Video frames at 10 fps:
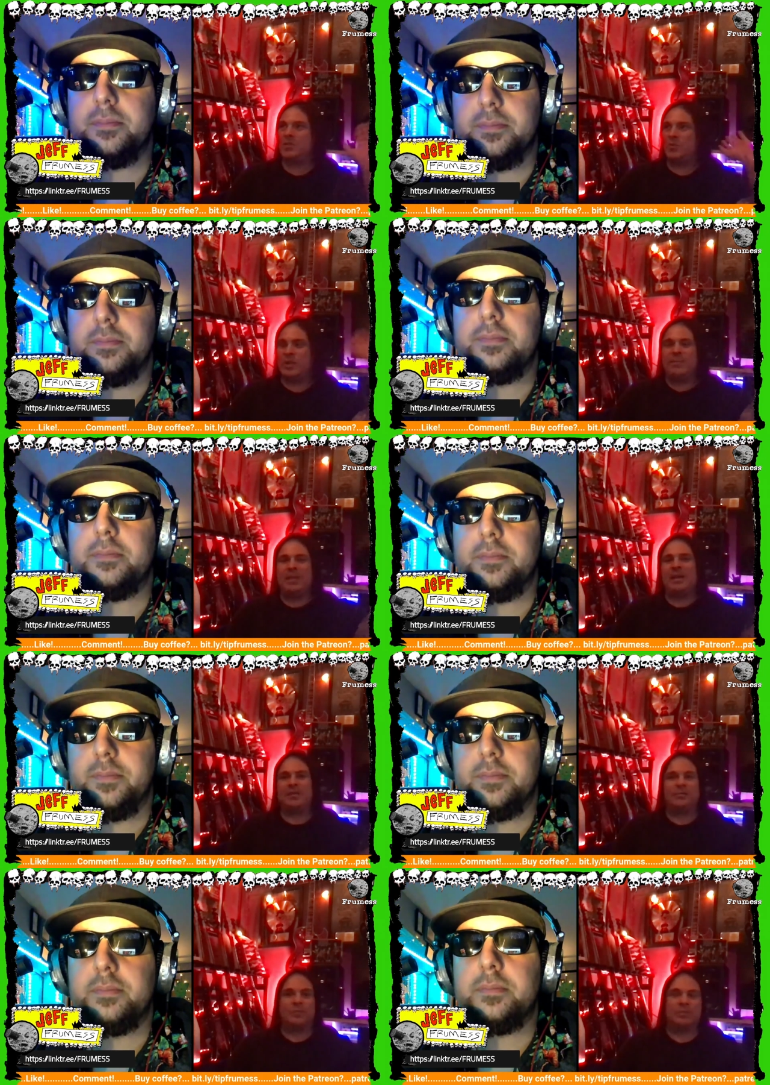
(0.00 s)
Speaker 1: way
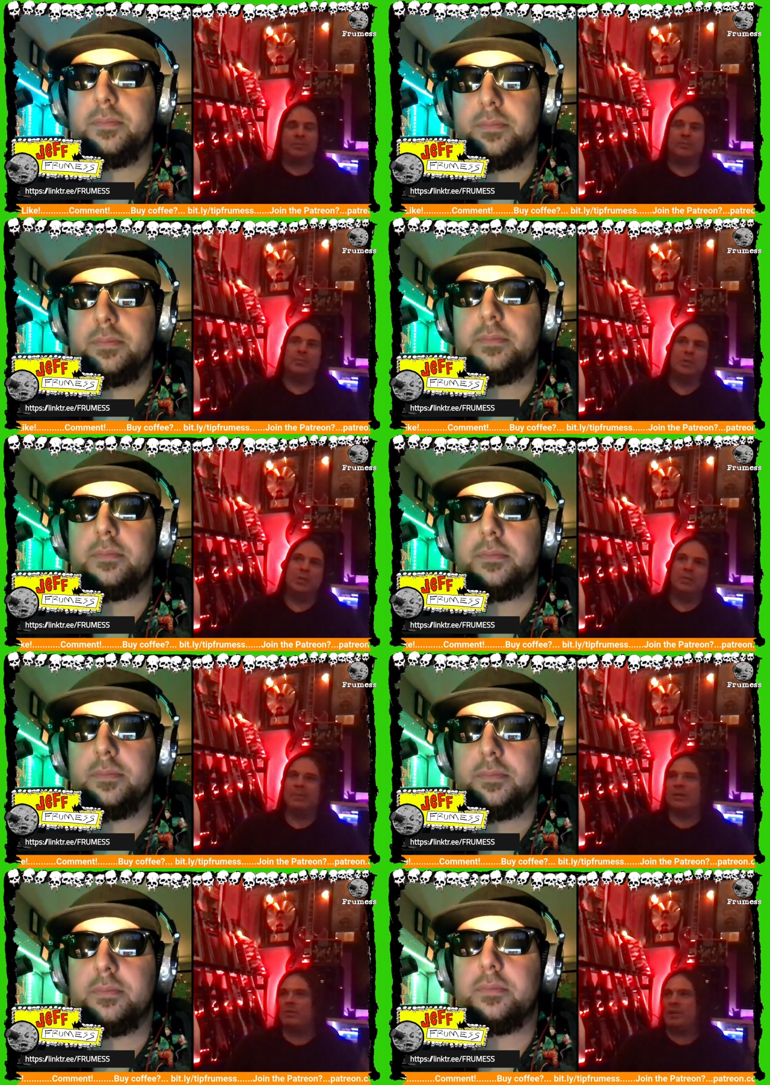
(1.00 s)
back from
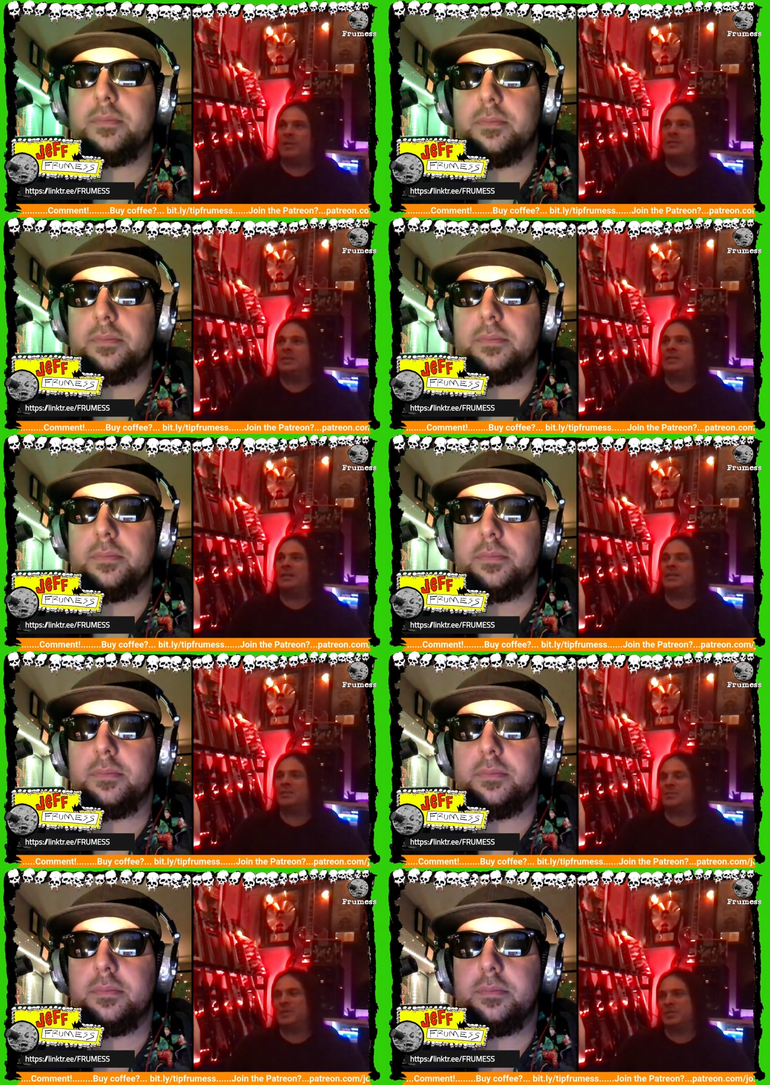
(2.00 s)
my old band, The Deadlights,
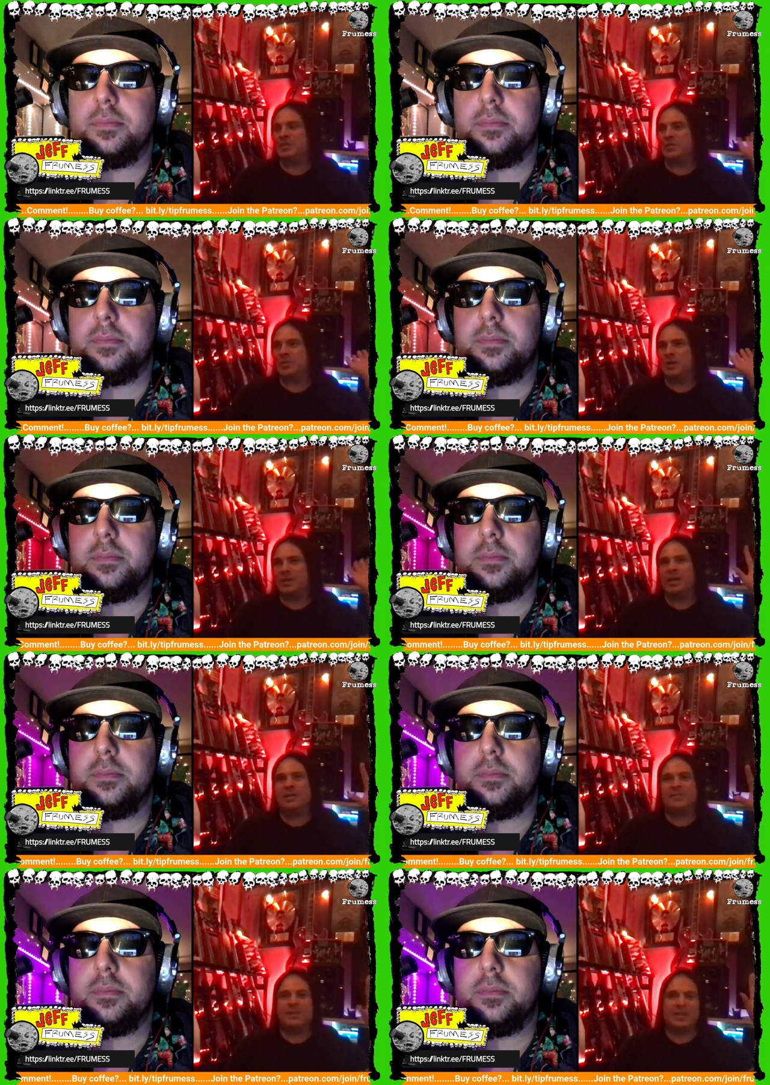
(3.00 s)
and we used to tour on
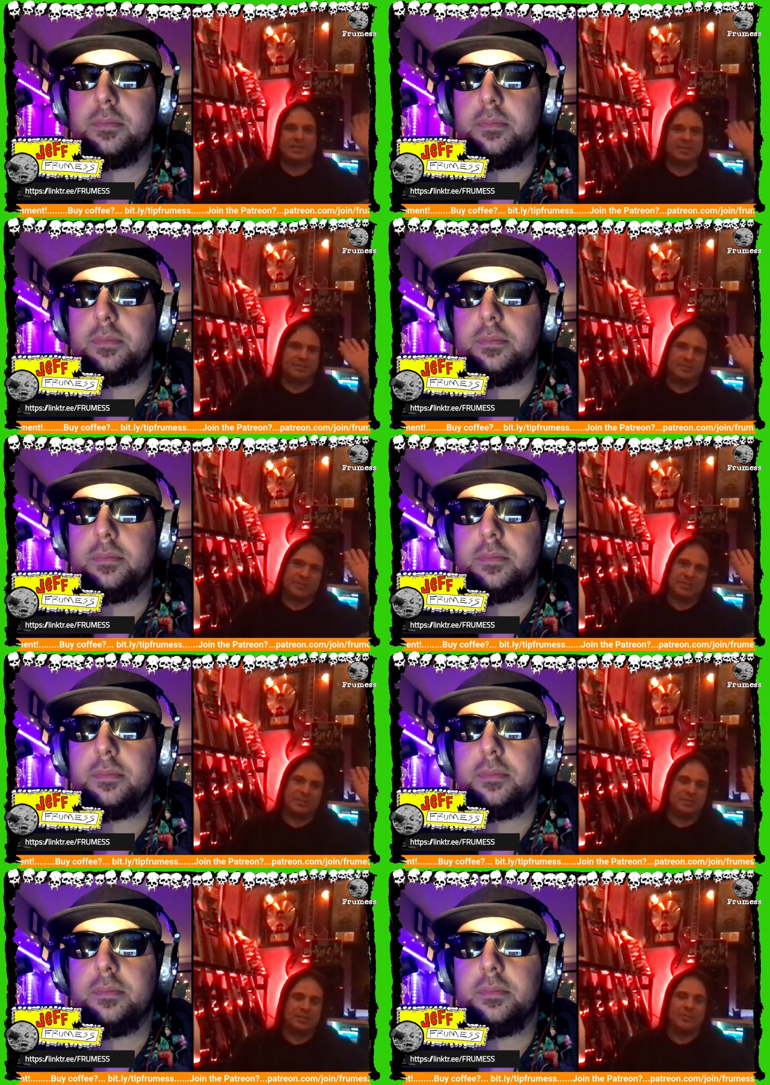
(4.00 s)
Ozzfest, and we
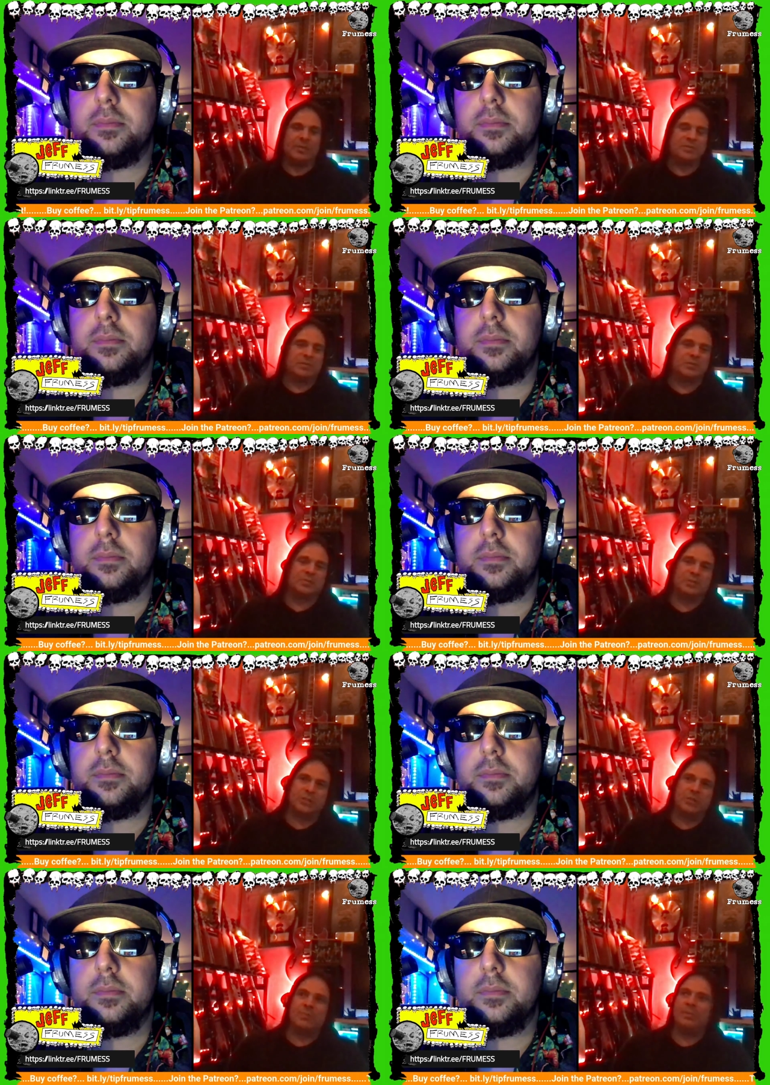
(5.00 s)
did so many tours with
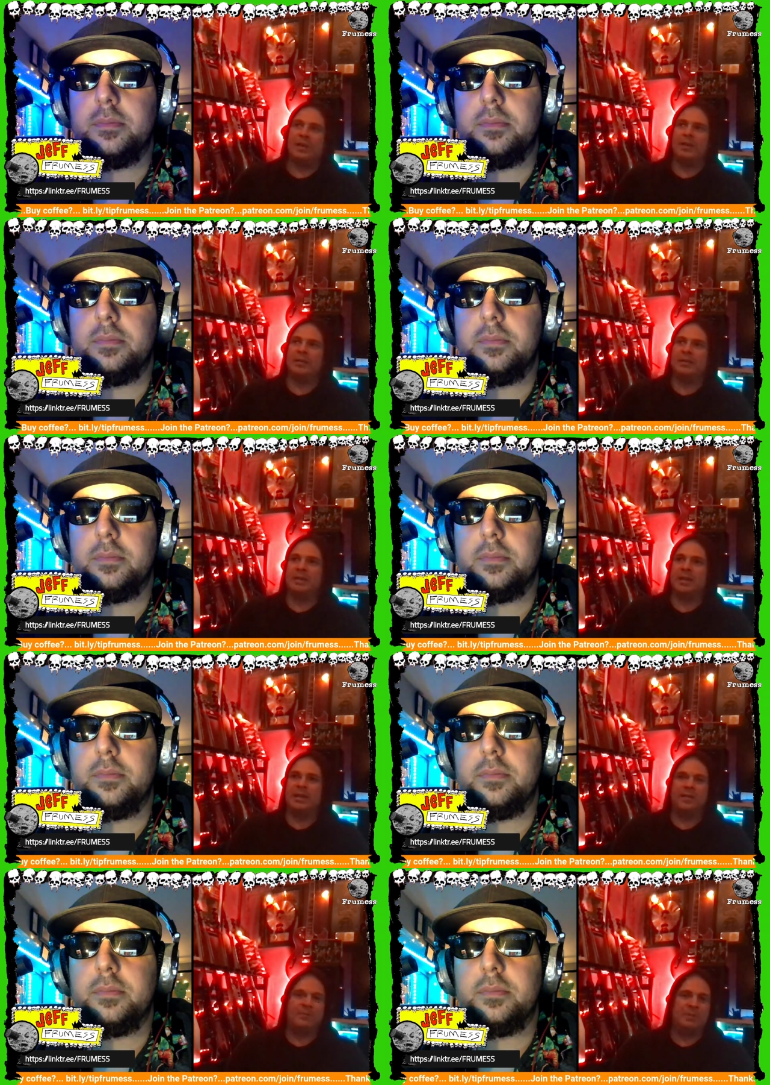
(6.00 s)
Dope back in the day.
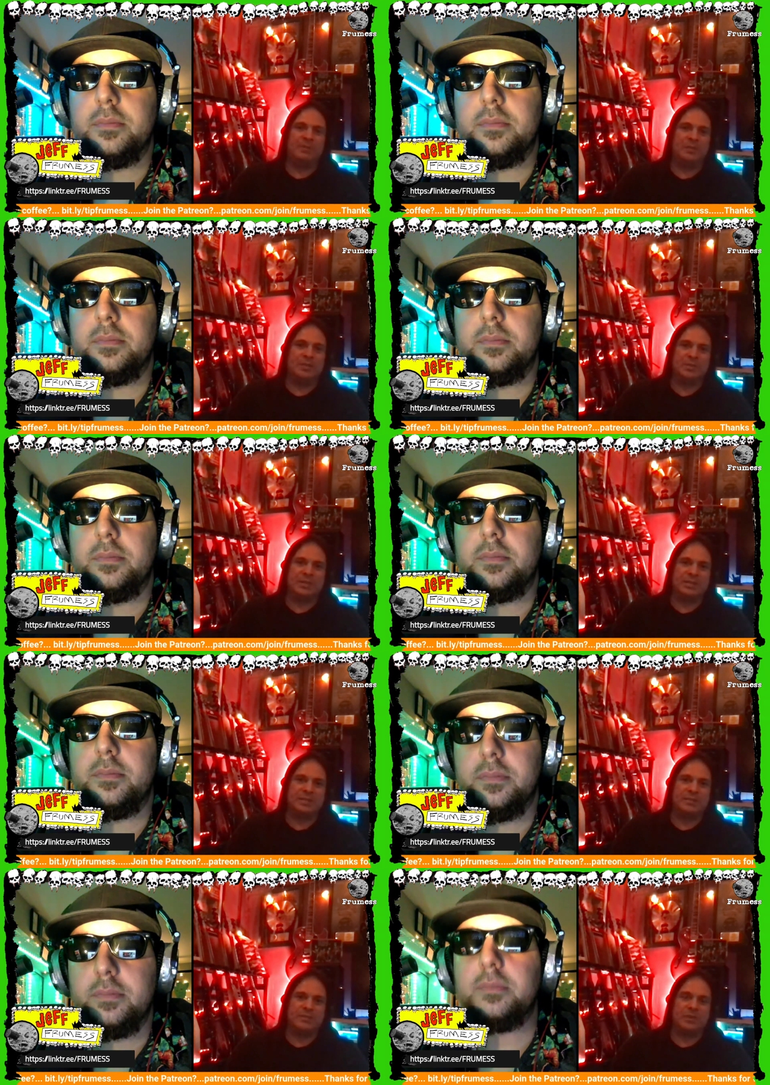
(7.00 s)
I've been friends with
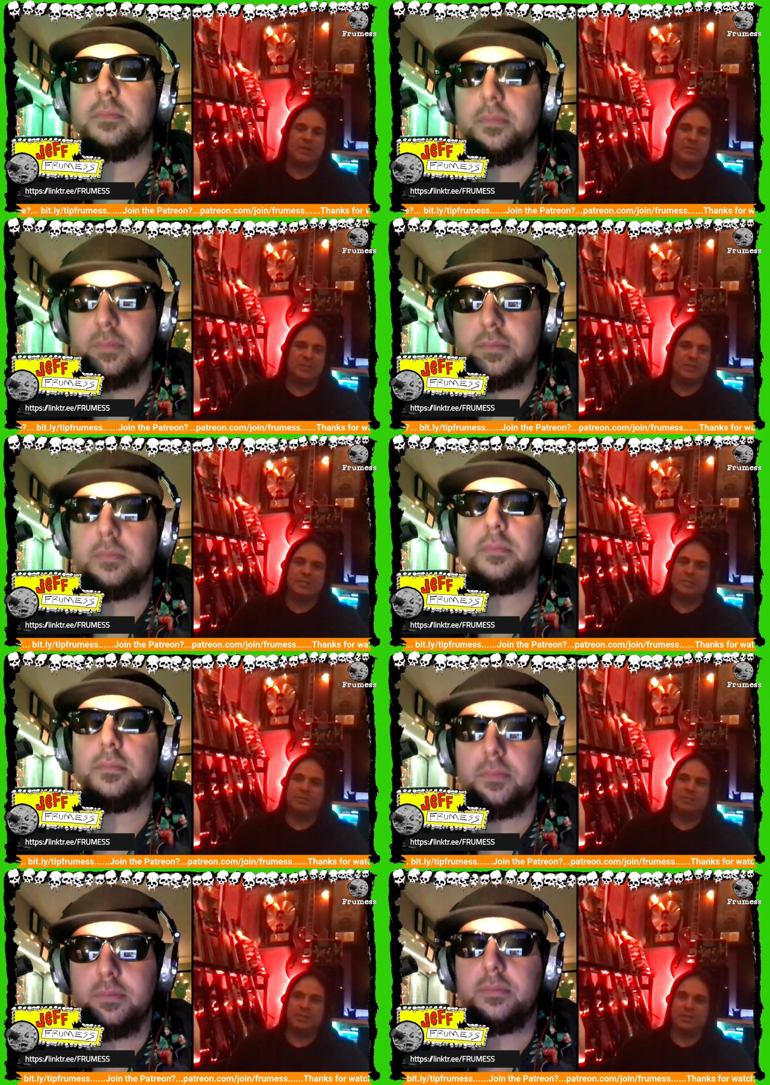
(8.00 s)
Acey forever.
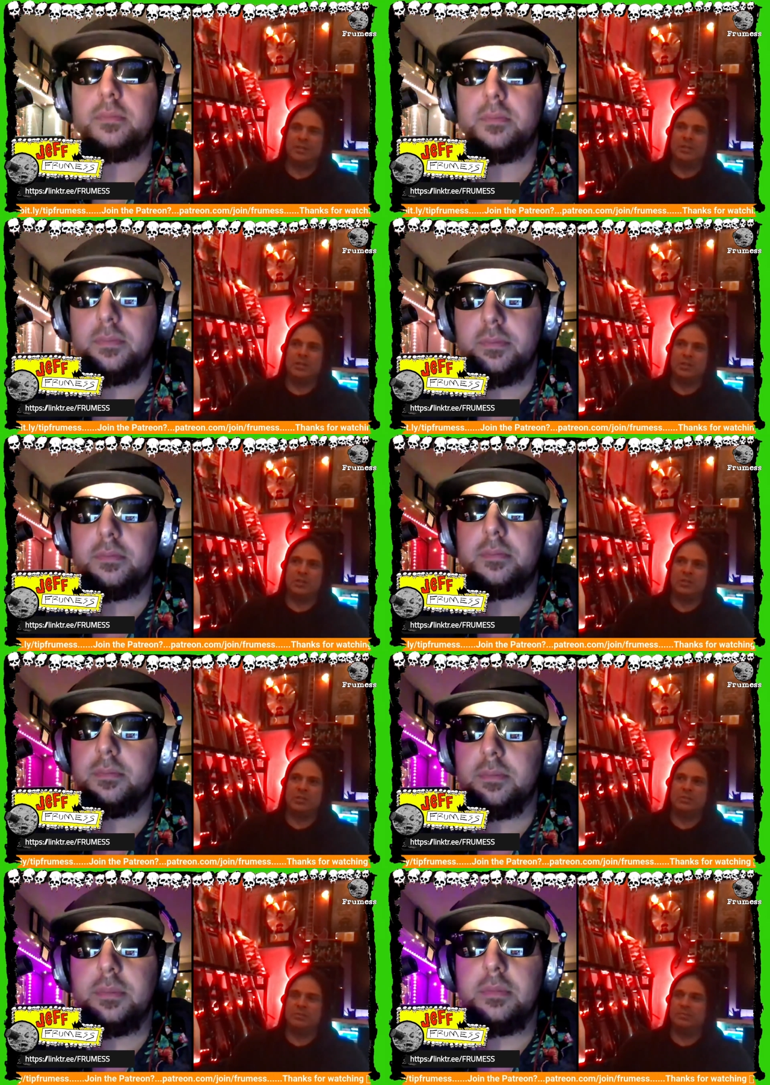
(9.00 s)
Good
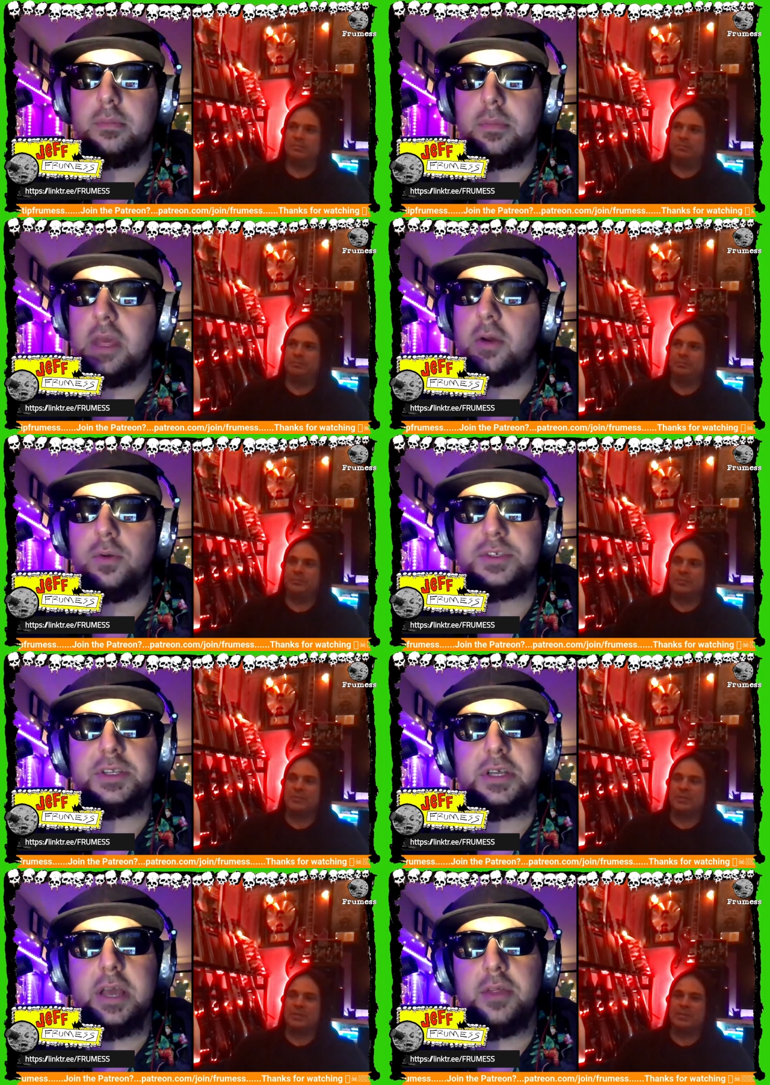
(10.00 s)
dude
Speaker 2: he holds
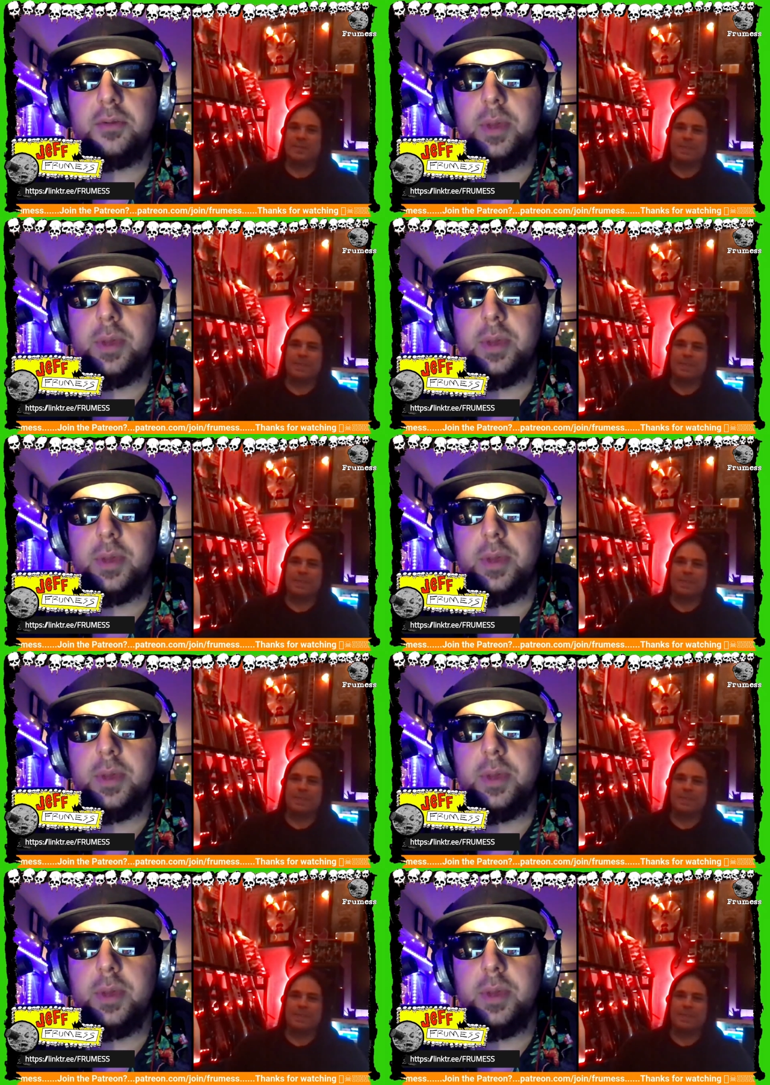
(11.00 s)
it together,